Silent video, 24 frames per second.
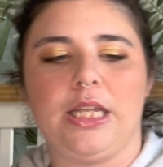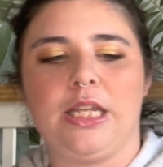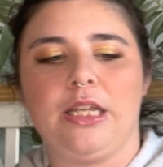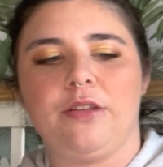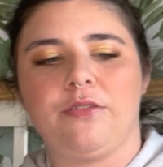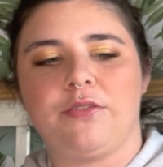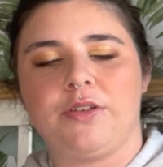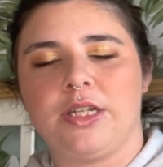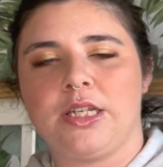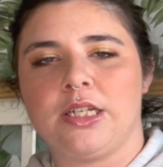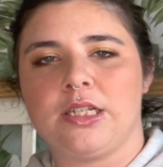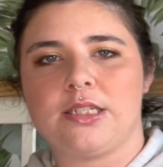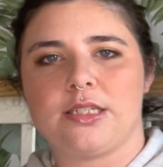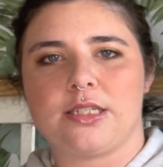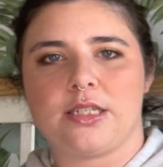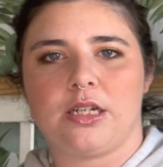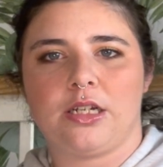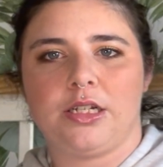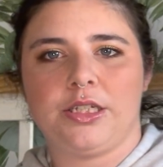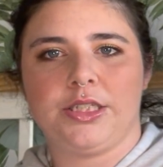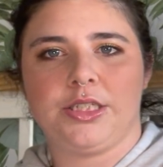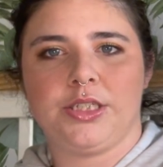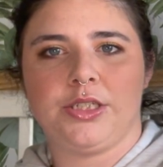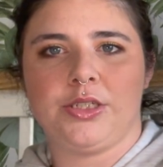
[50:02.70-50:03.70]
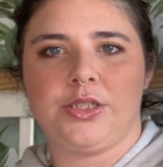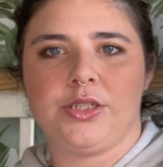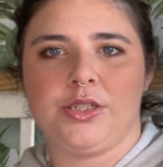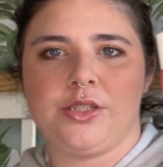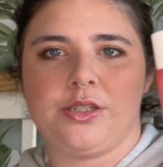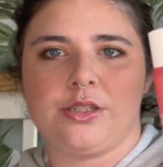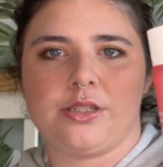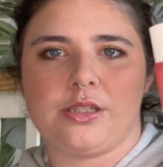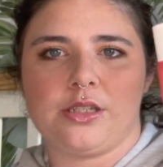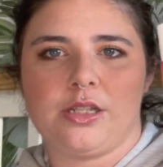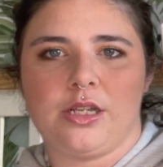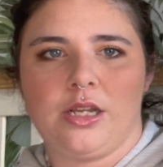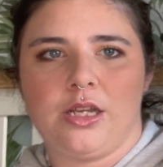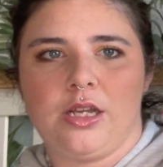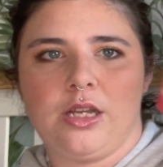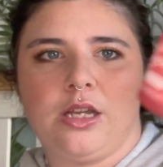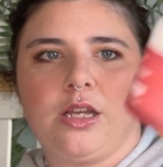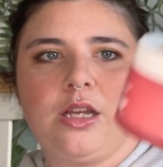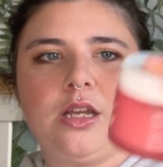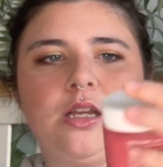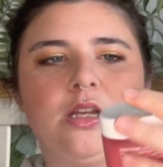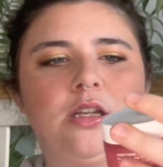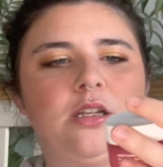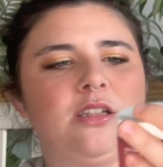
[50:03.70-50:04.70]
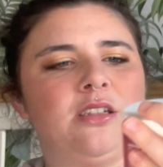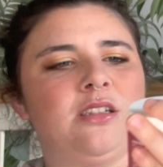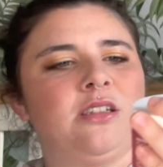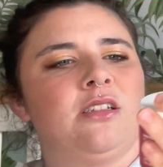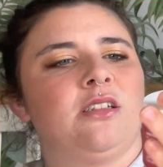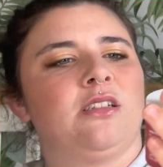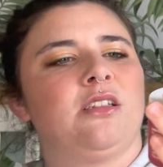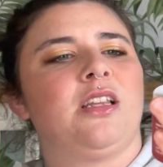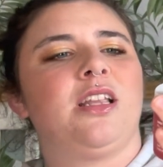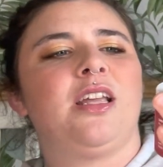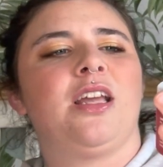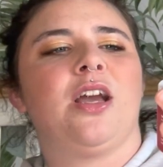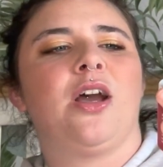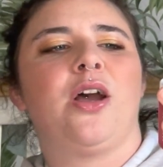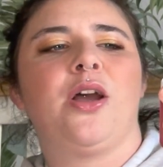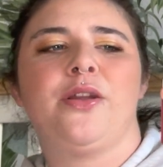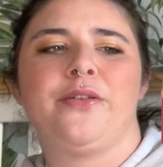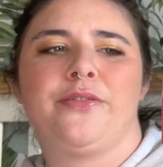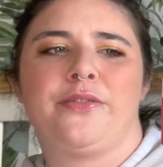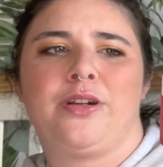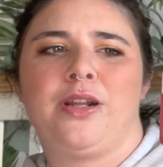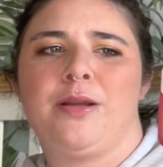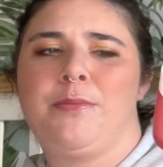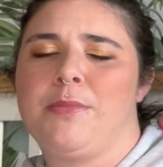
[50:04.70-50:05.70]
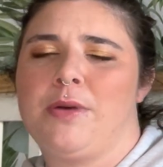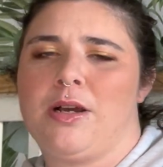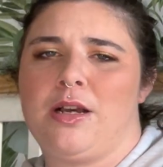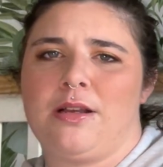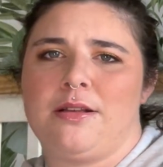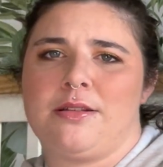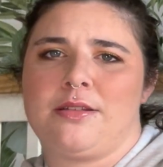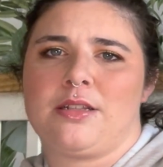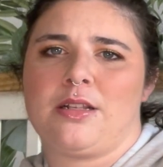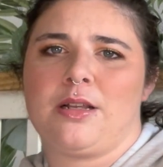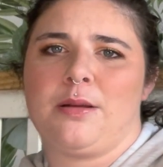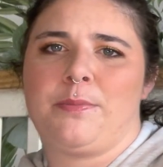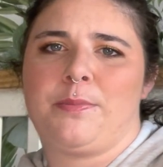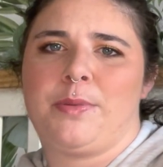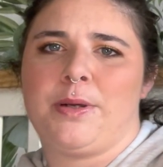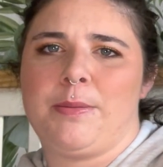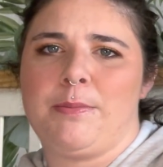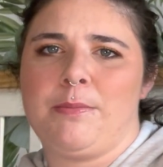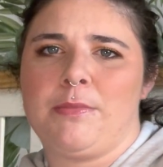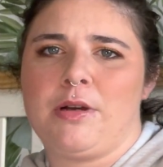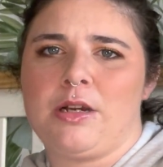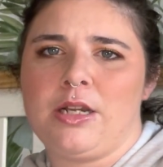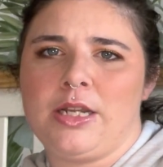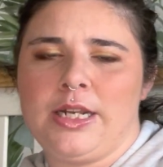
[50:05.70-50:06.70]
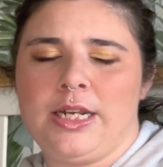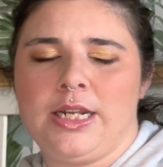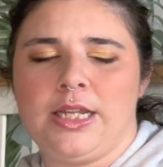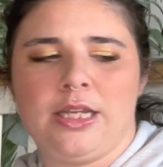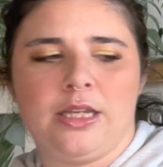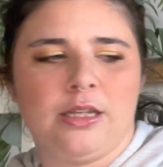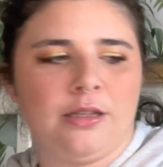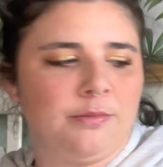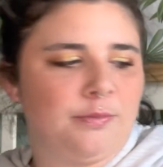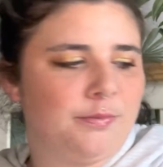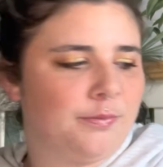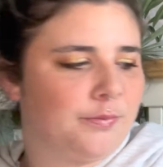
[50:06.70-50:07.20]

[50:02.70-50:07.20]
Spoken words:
evenings I use the Overnight Mask by Miley.